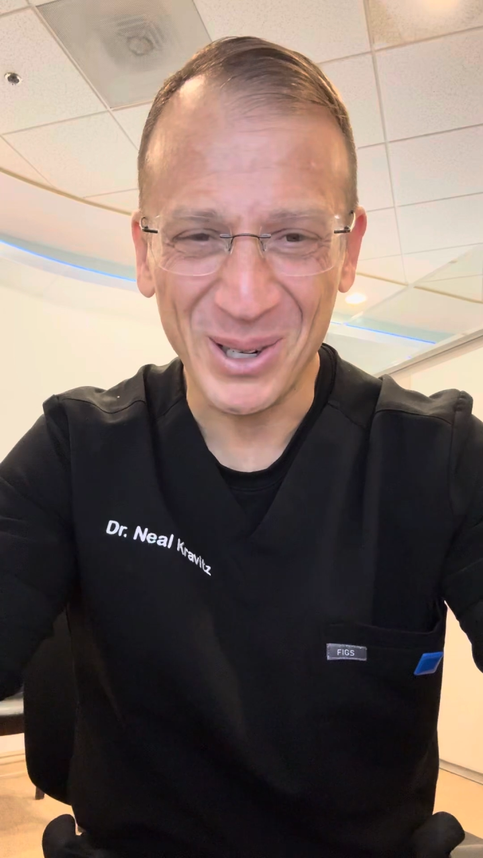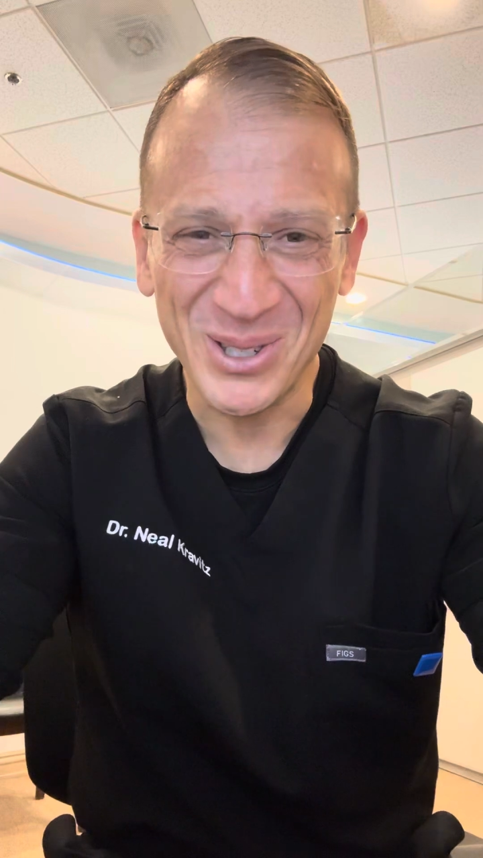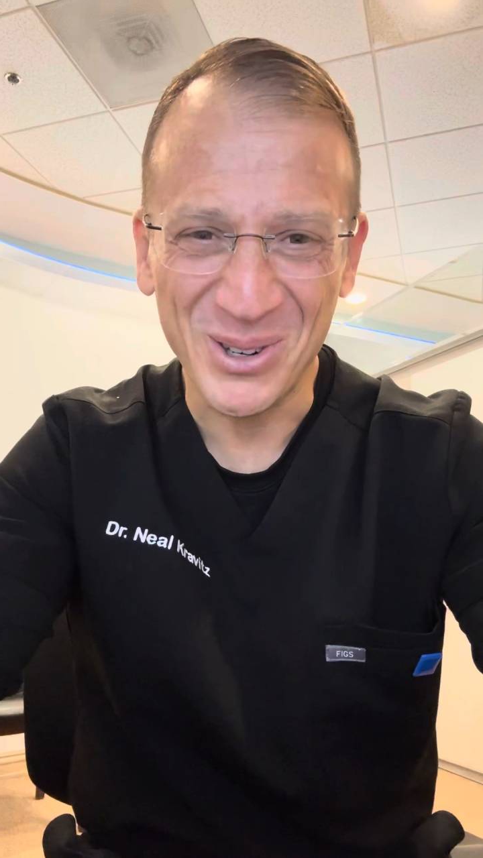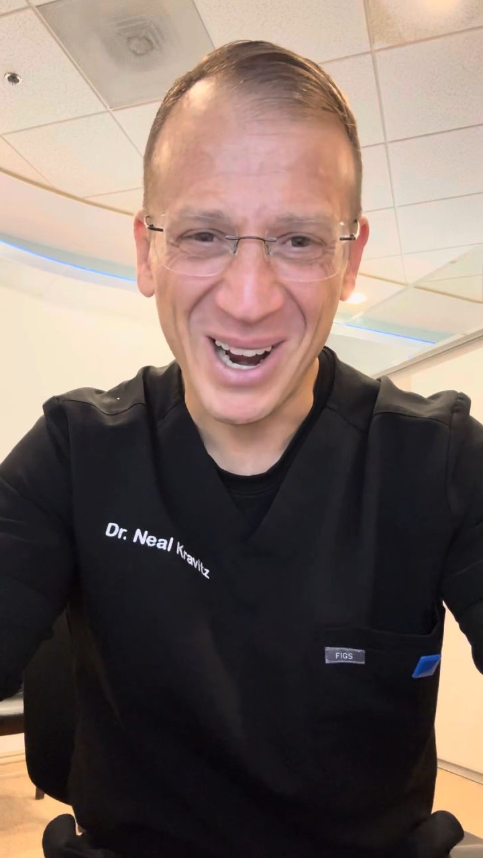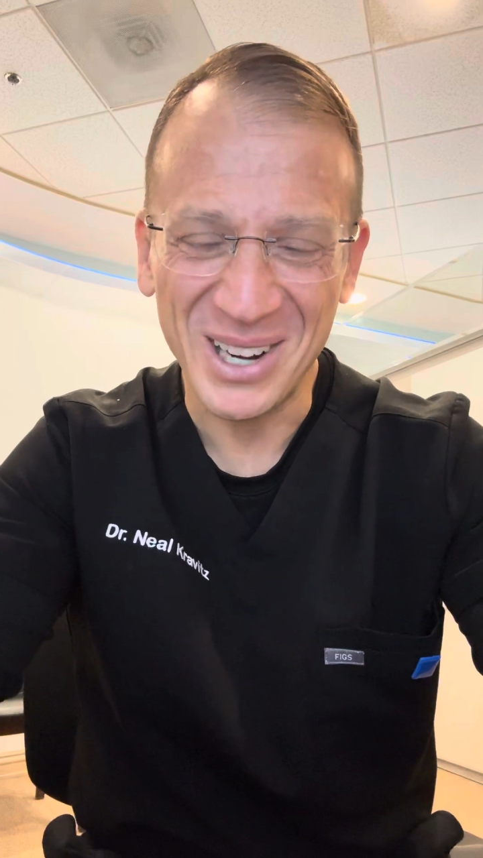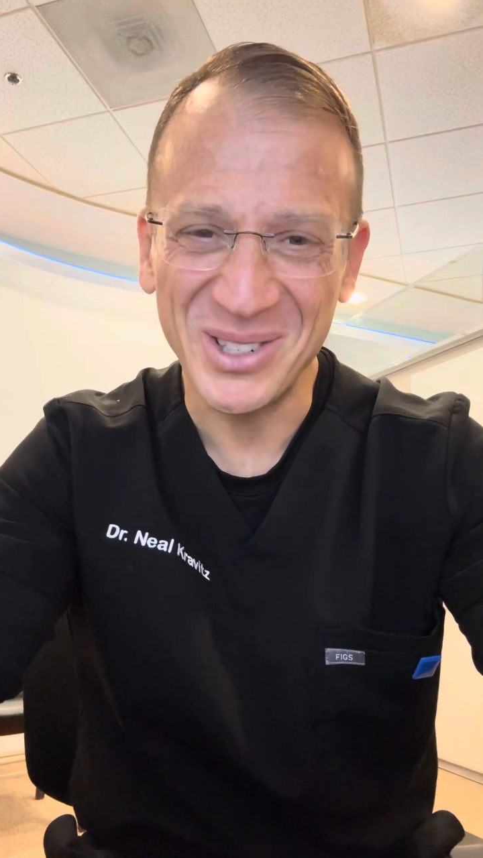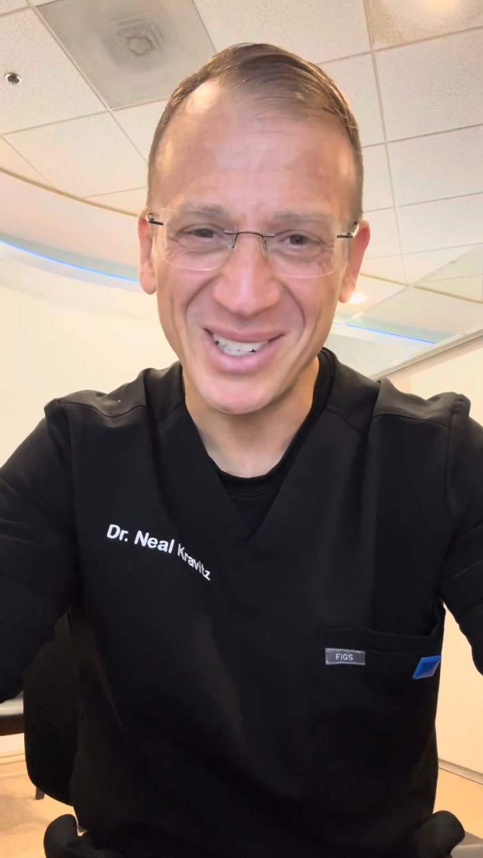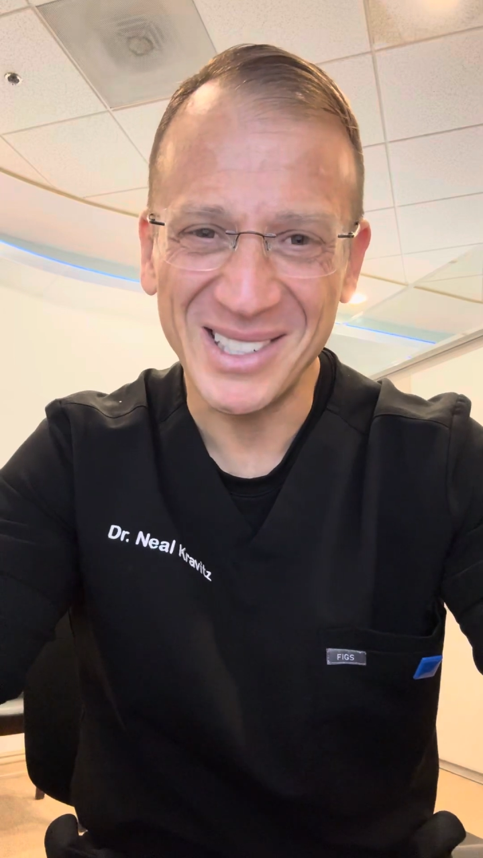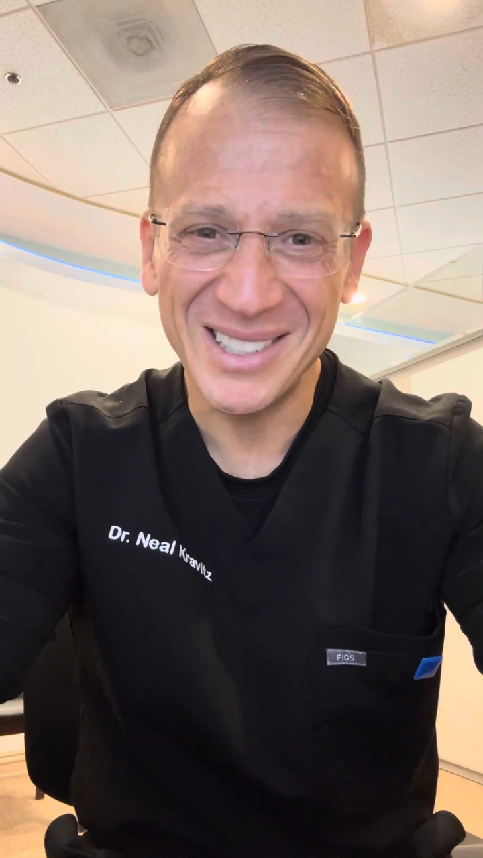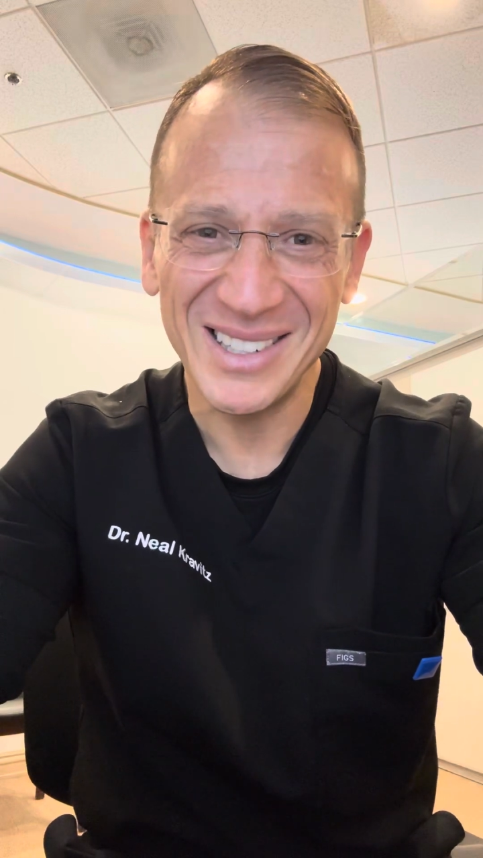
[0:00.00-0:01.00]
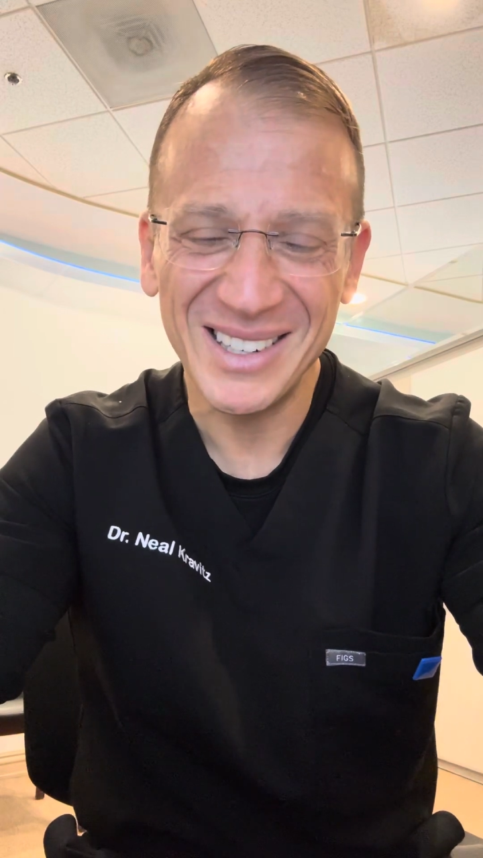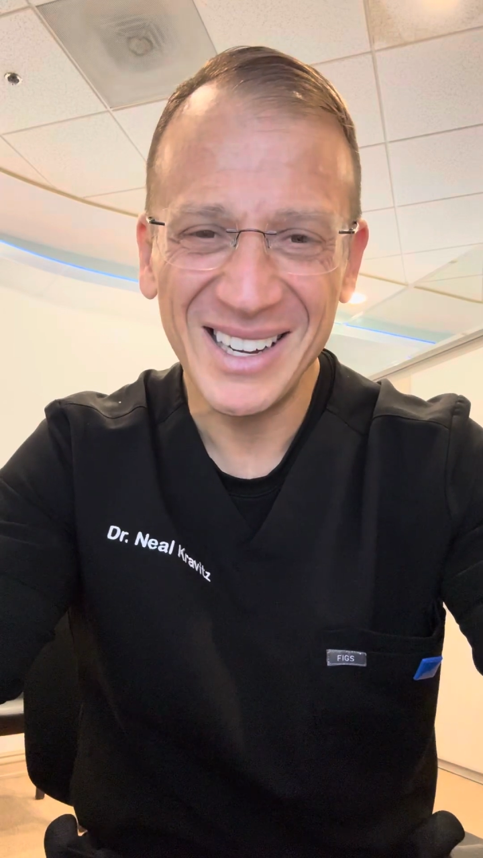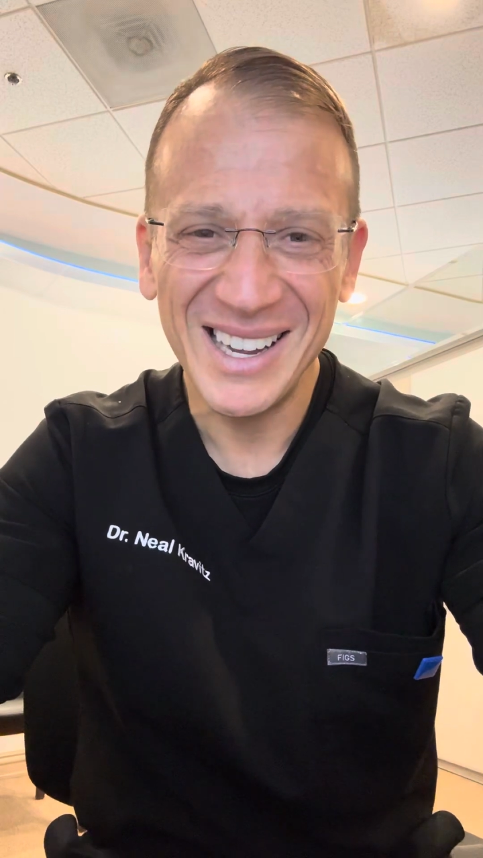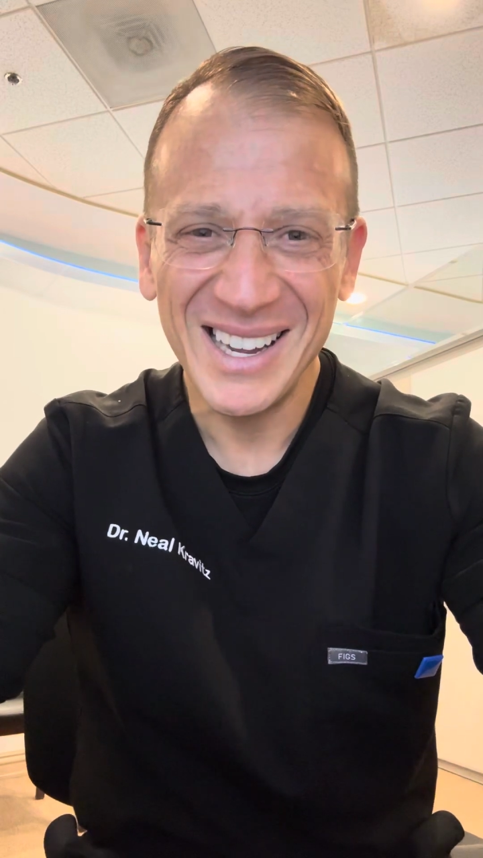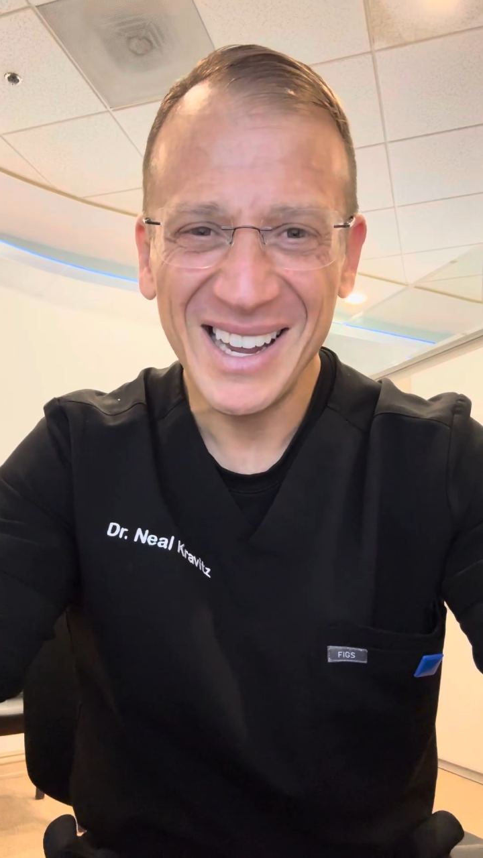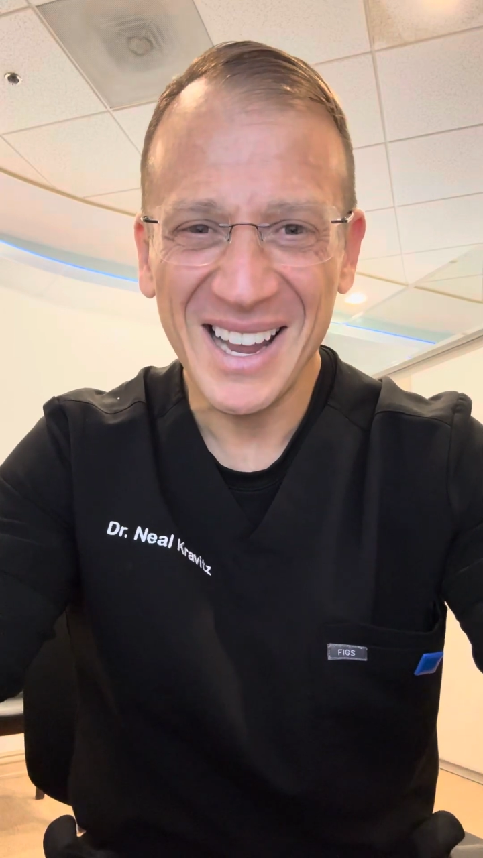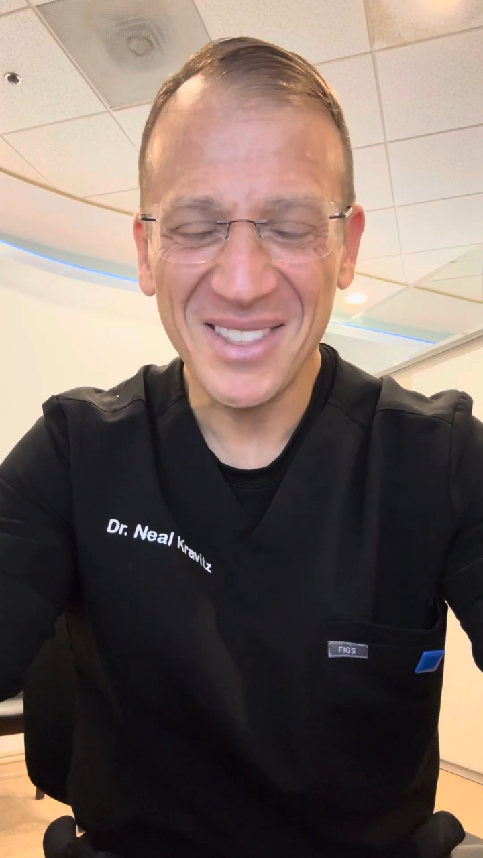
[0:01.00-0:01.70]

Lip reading: extractions and